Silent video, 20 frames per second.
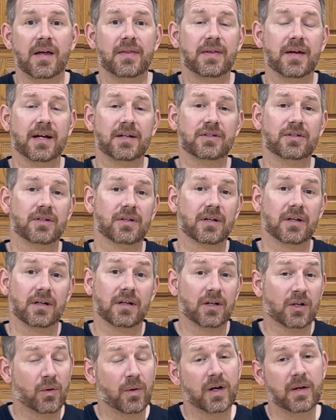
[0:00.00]
That
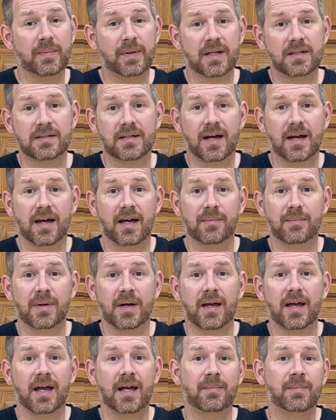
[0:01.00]
took quite a bit of time
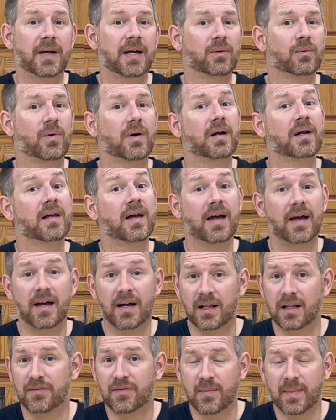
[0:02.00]
and made one
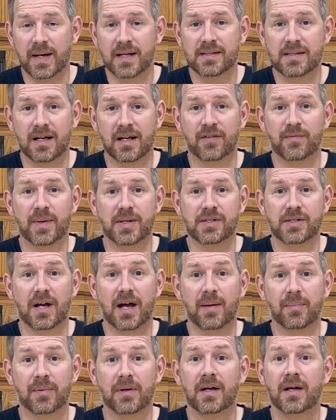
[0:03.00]
hell of a mess out of my
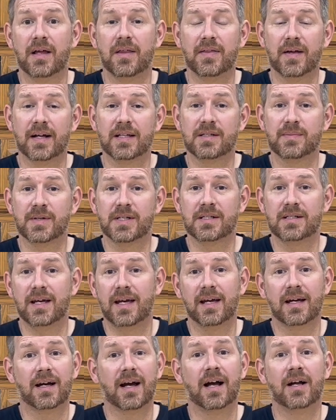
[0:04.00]
shop. That's a
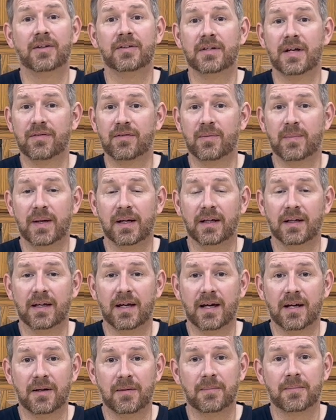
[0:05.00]
mistake I'll never make
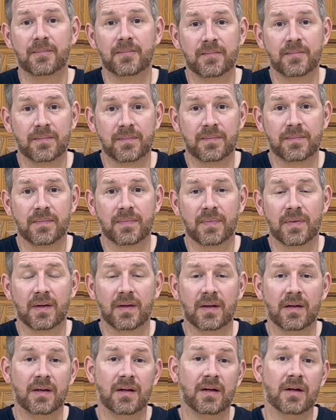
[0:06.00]
again.
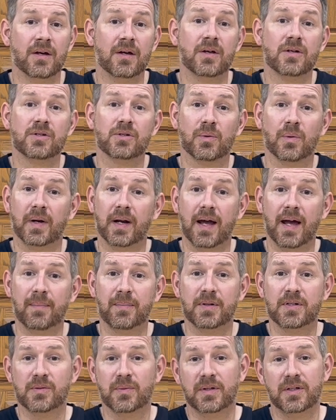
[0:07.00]
So what
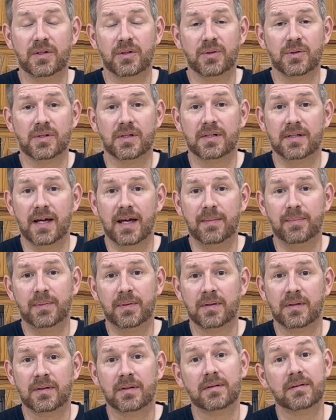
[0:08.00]
happens when you use the tape?
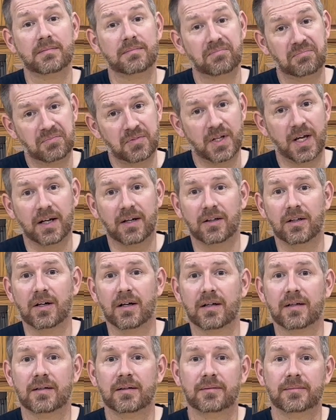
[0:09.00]
Take a
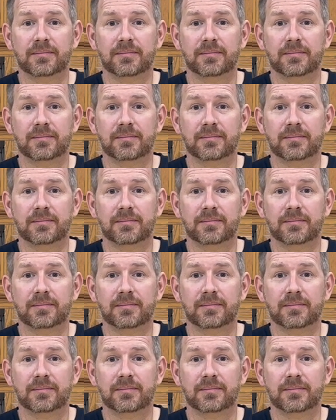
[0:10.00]
look.